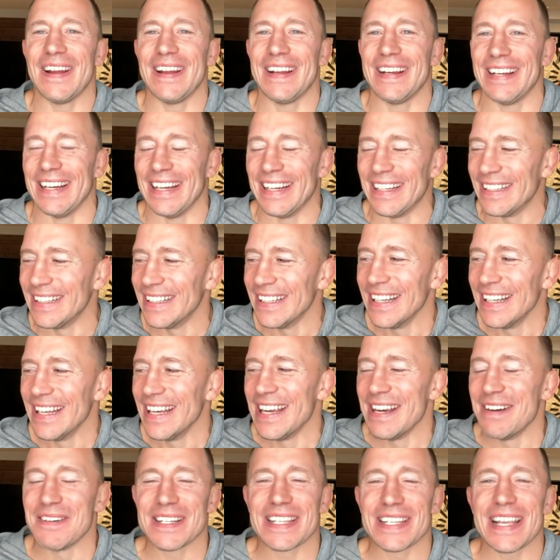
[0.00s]

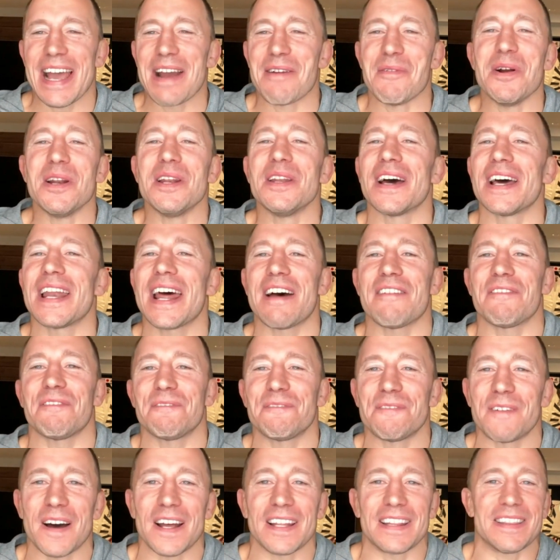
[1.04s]
I would not have
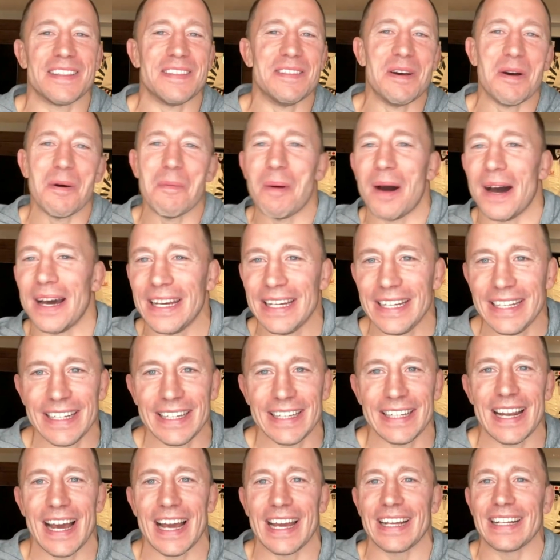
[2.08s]
fought nobody,
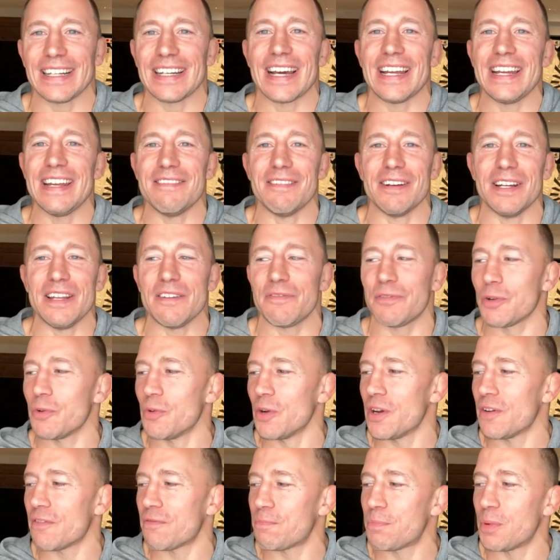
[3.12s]
like not even if you
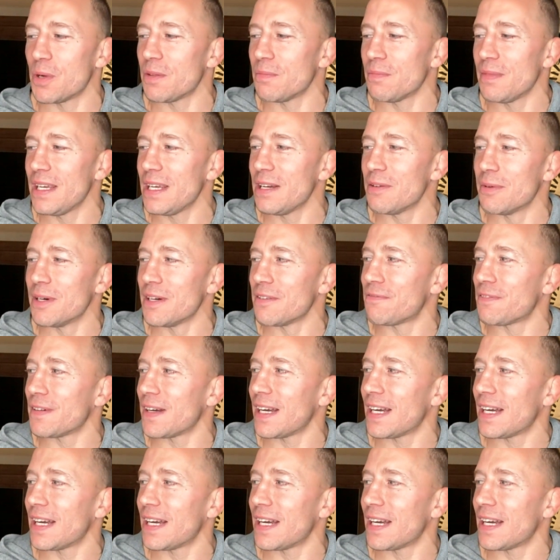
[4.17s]
would have put me with